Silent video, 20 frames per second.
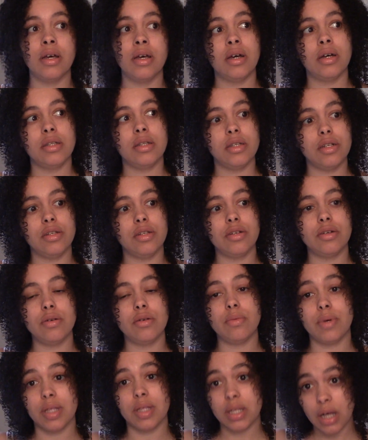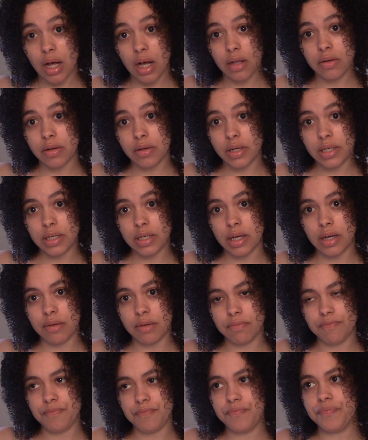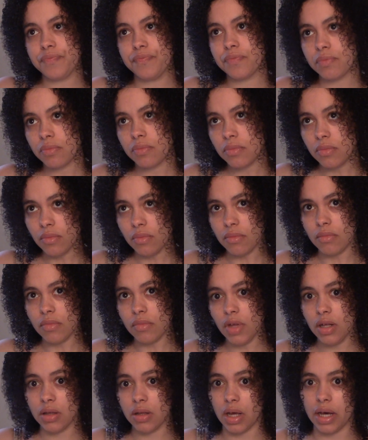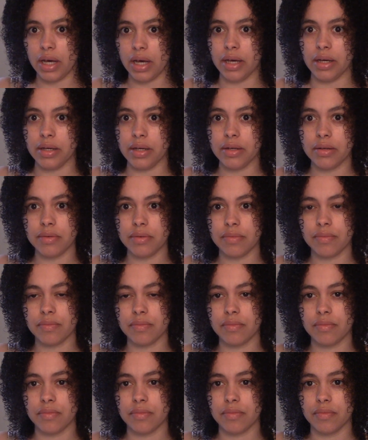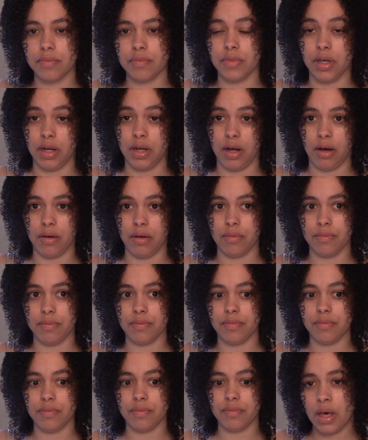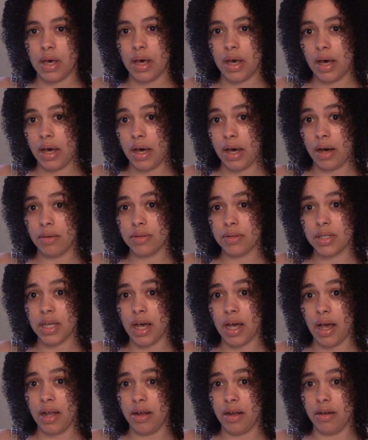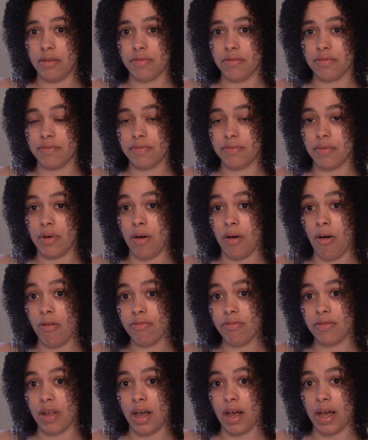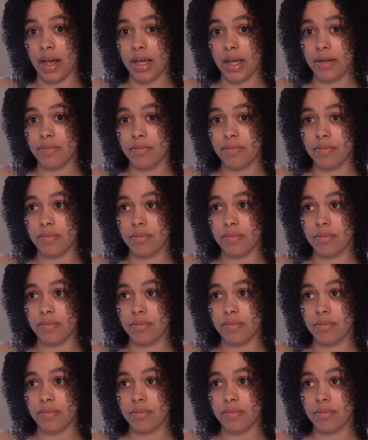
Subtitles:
to do with colorism. Like, you know, outside of offline,